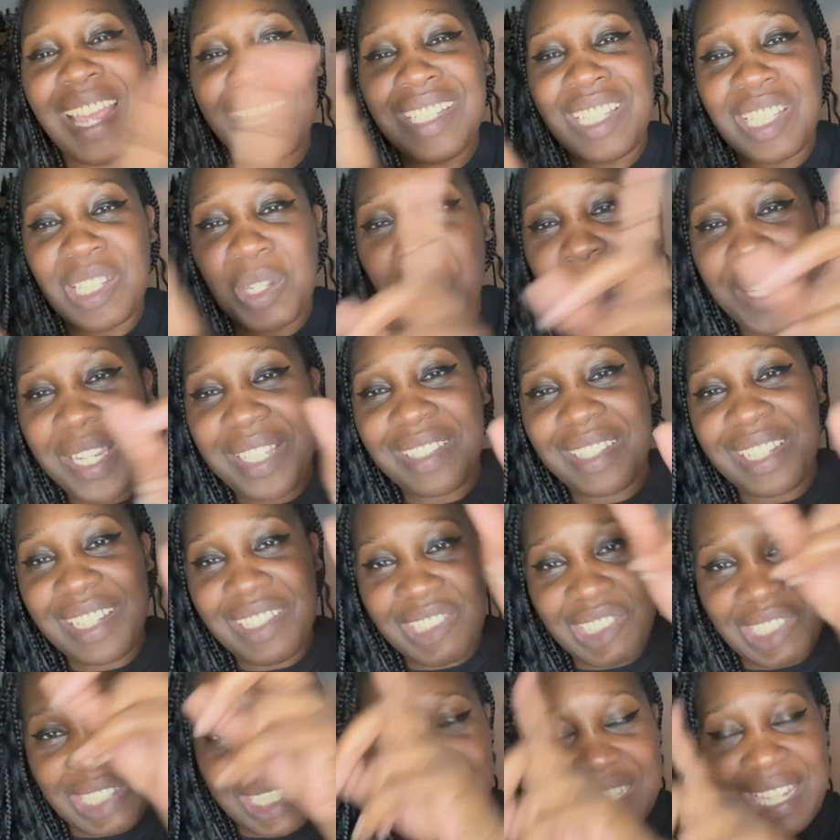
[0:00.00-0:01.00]
squeeze
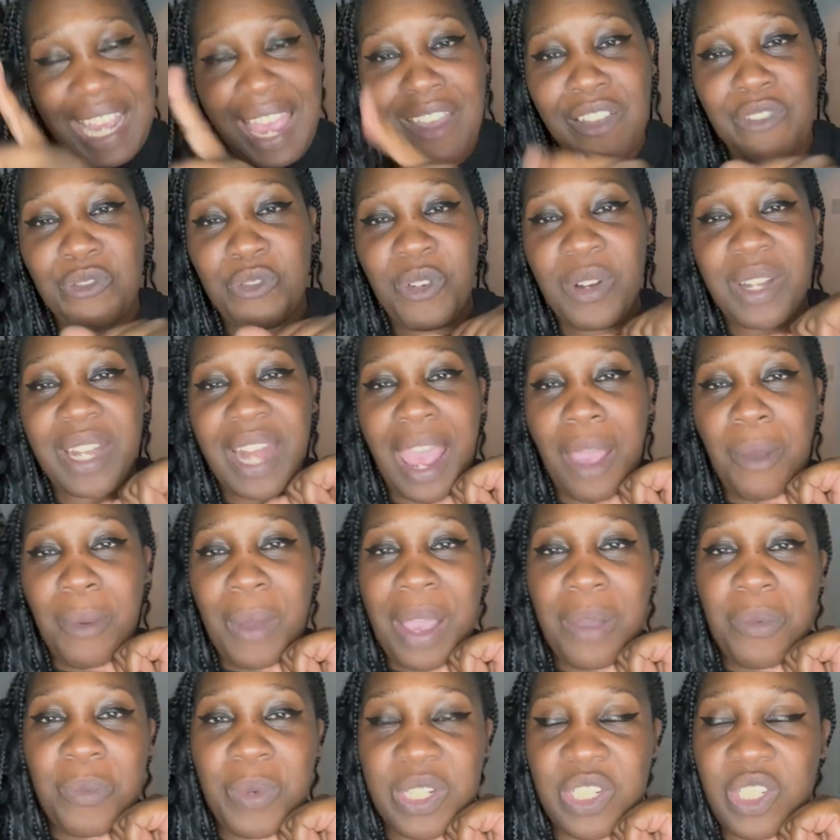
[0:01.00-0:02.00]
this shit out for an
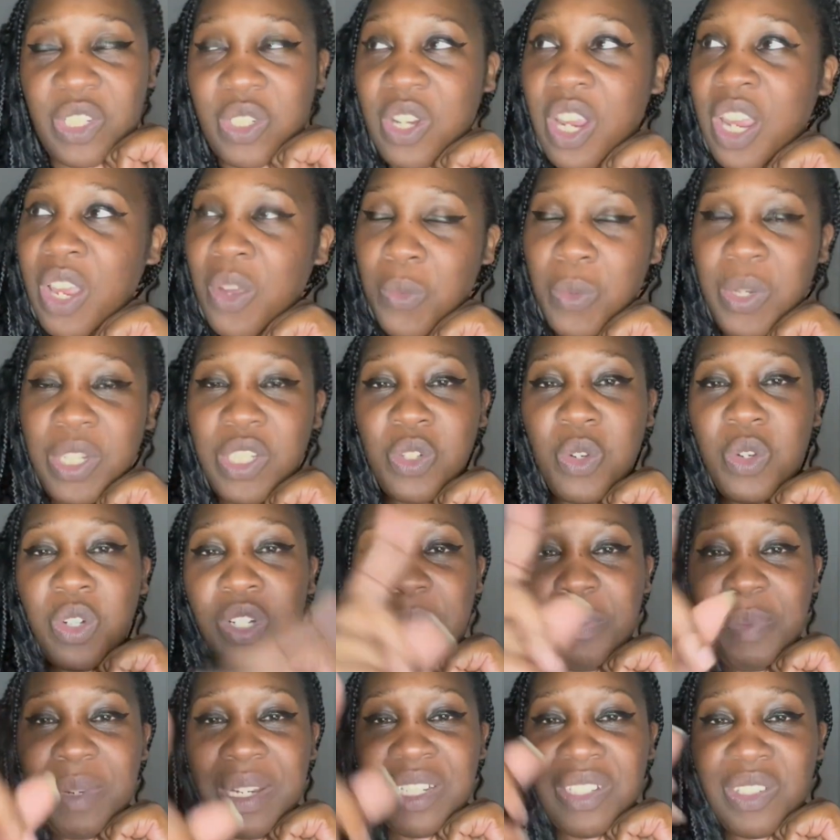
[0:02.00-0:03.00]
hour, which could
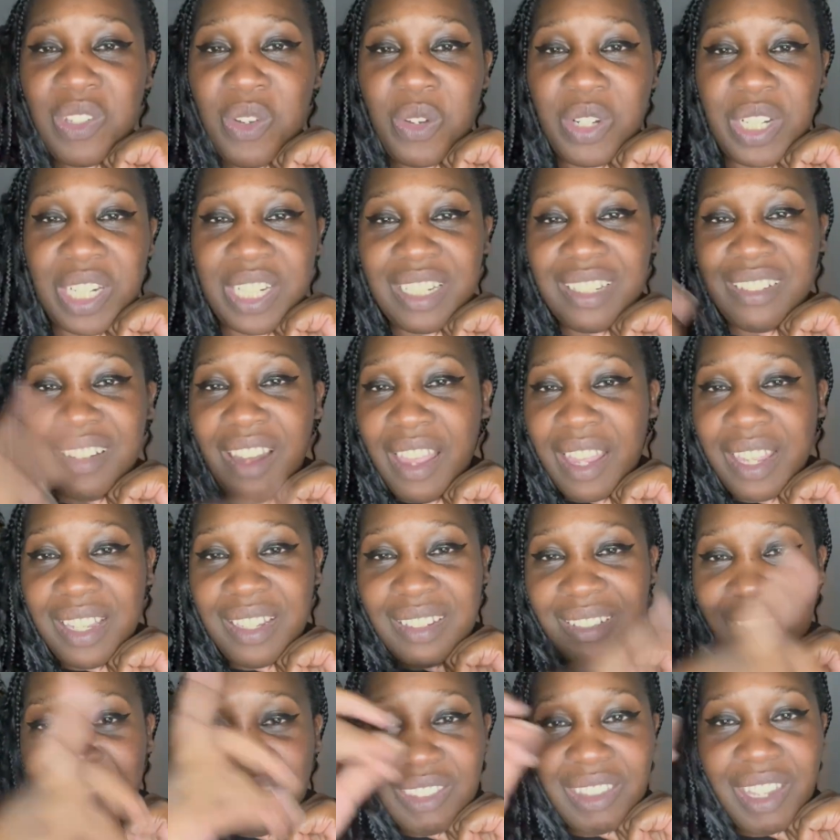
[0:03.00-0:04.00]
have been done in like
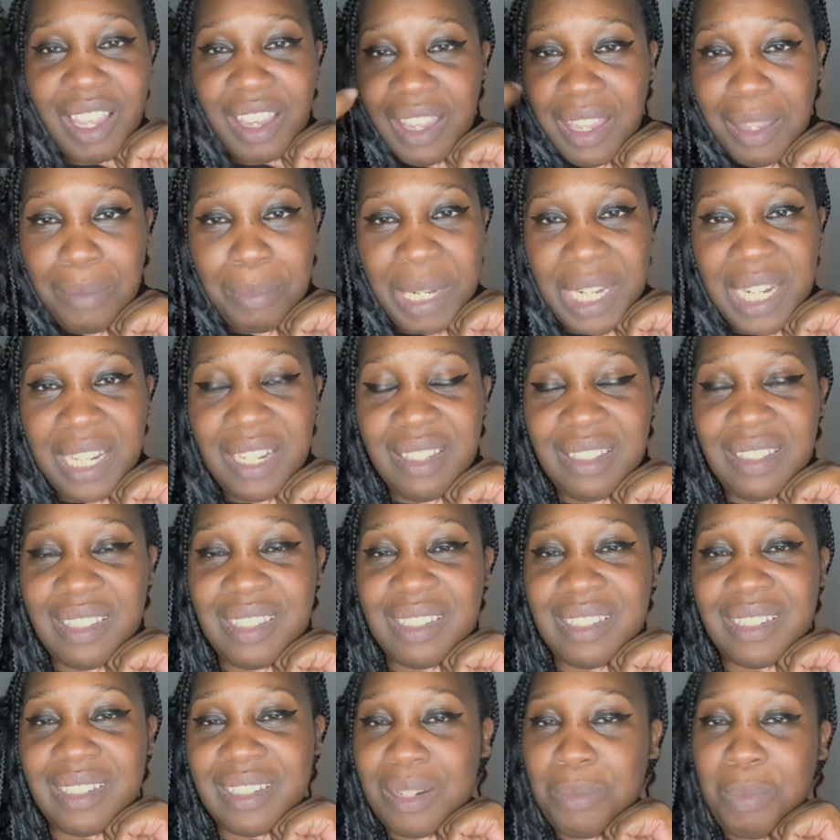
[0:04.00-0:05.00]
30
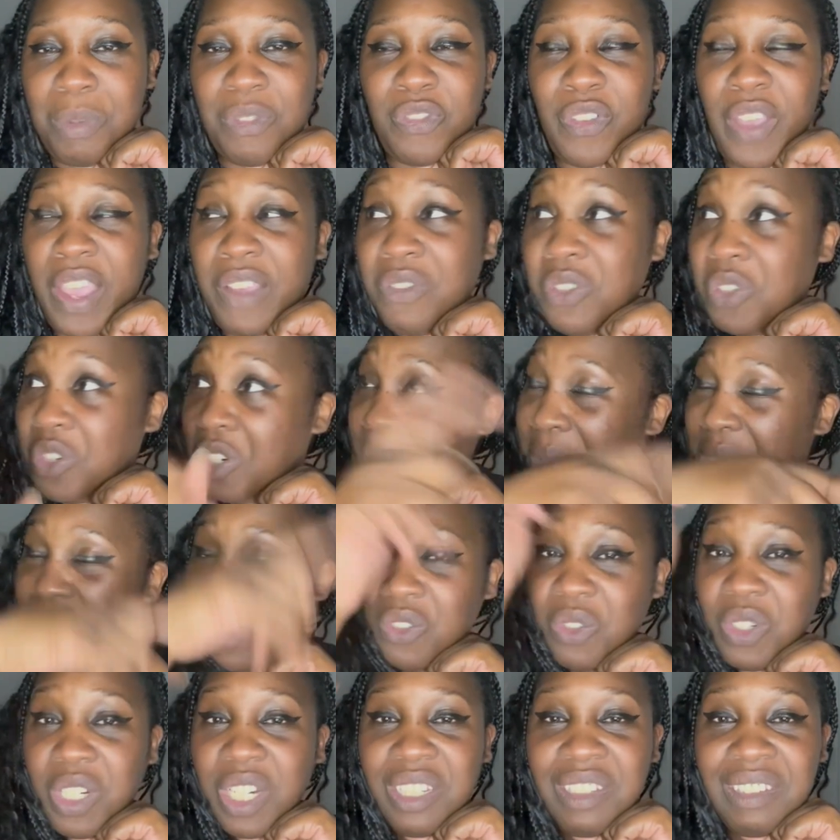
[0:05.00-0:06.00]
minutes? To be fair, it could have been
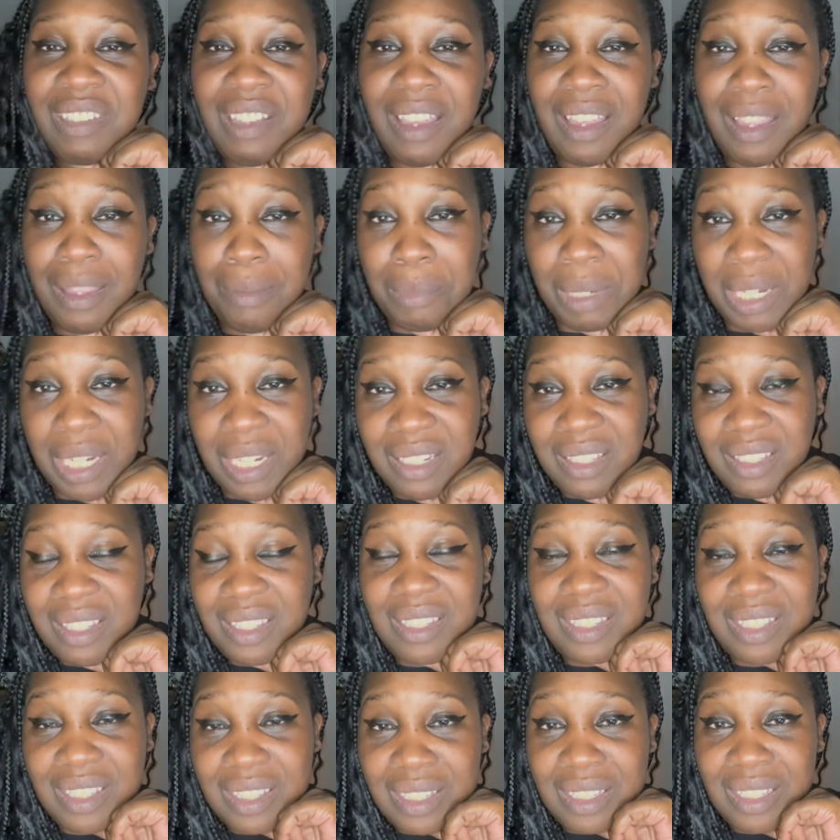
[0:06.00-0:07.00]
done in 30
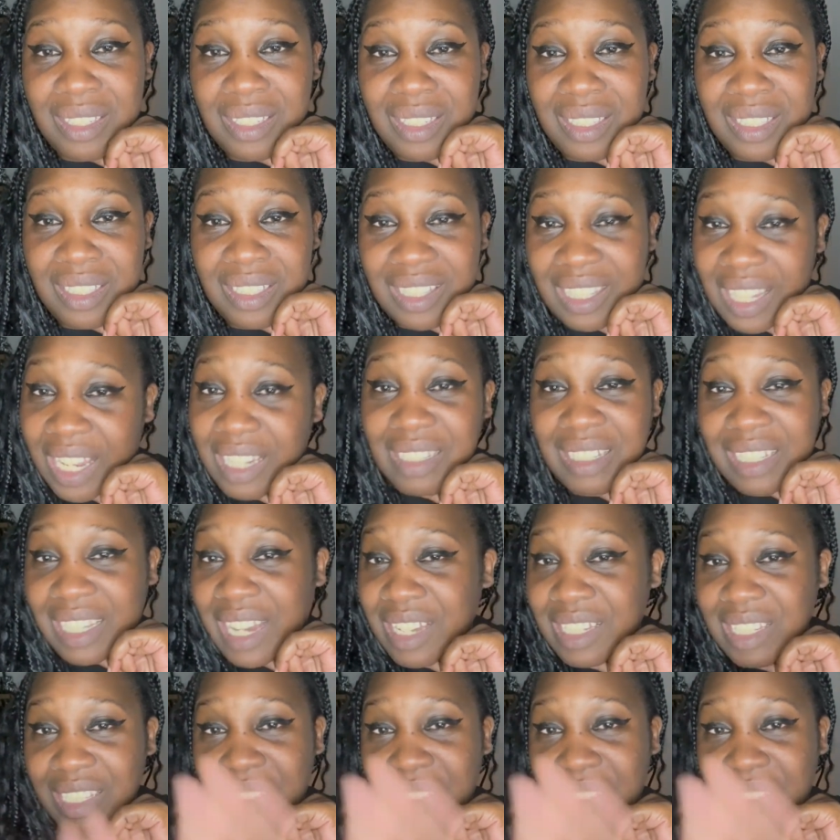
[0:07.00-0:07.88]
minutes. That's